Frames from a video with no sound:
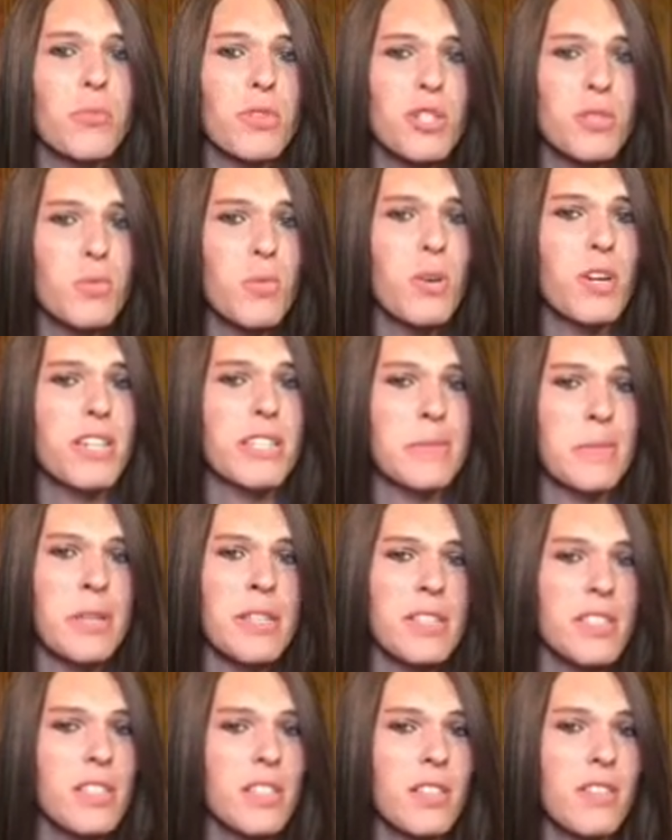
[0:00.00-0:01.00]
much more
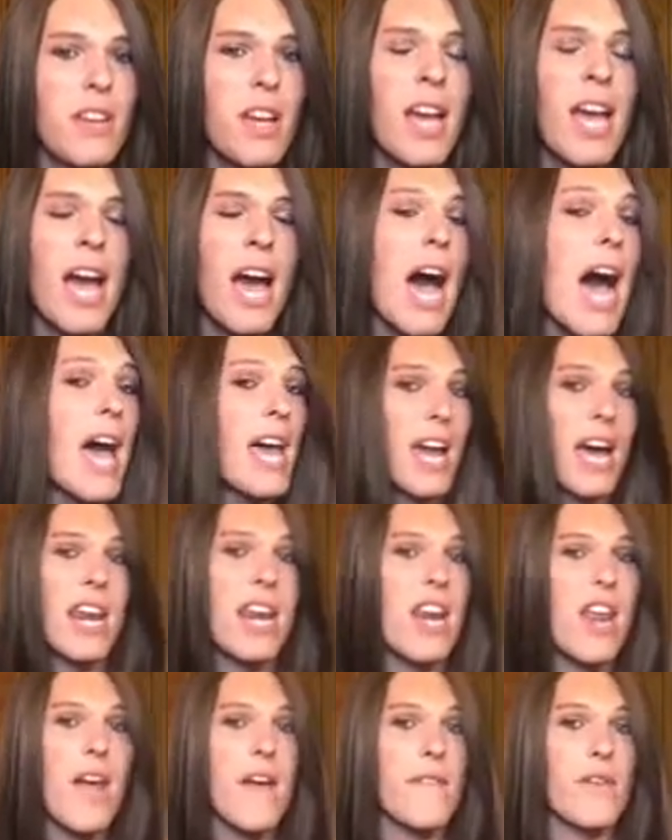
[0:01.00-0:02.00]
expensive. And I
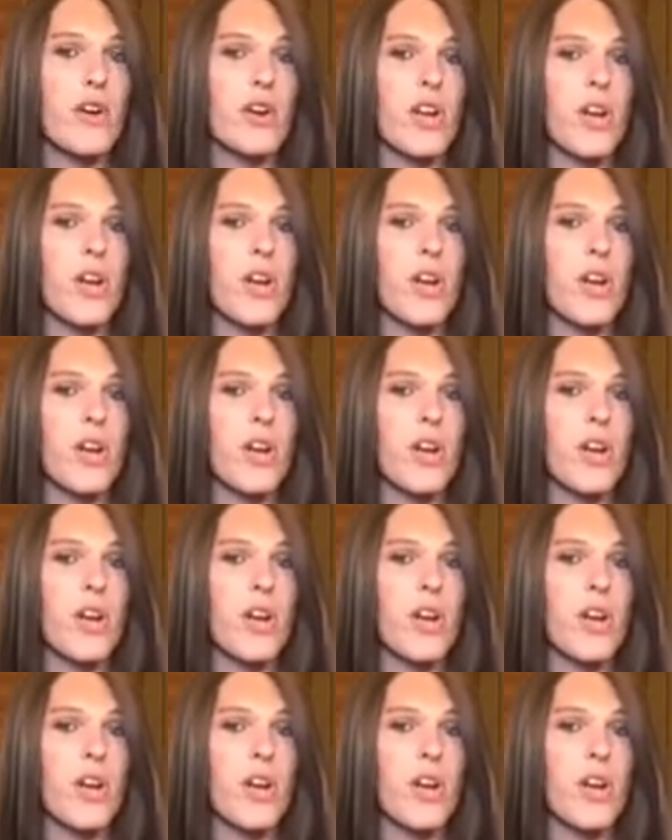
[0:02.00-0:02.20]
never